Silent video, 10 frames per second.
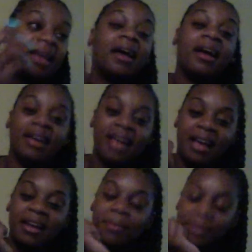again,
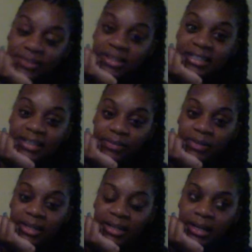it was very different.
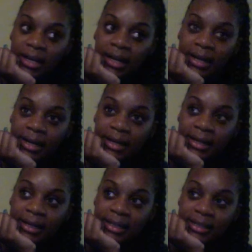
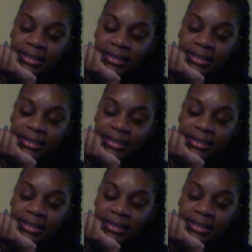But